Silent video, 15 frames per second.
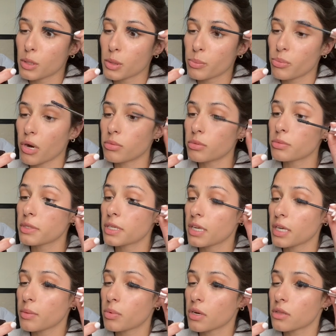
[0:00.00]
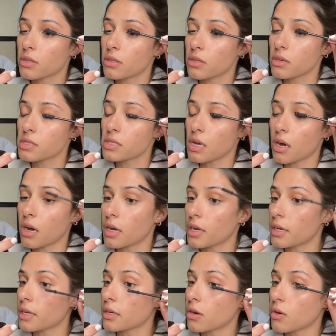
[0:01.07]
Probably keep one of the looks on
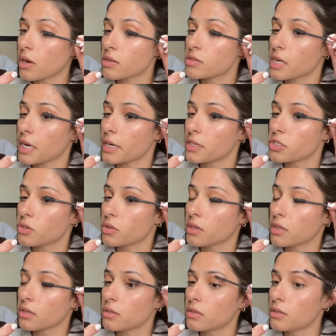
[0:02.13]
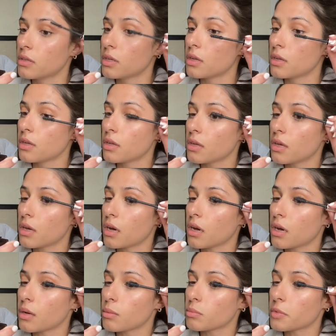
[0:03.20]
and go outside and do a little
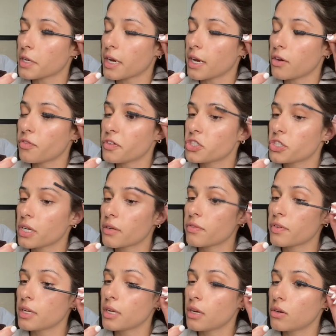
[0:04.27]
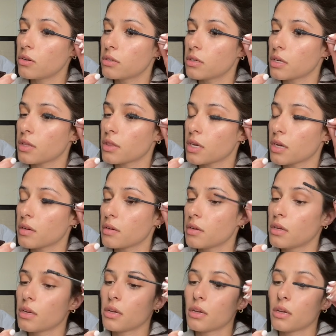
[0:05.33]
like outfit check video. And then
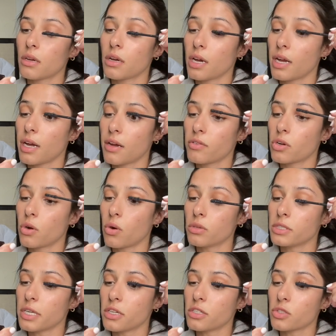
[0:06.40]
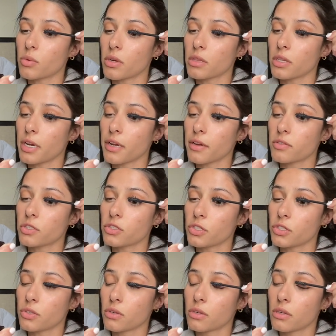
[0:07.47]
I have a gold hinge one that I have to
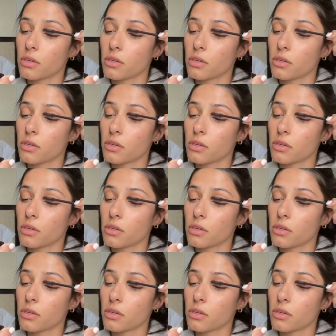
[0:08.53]
do,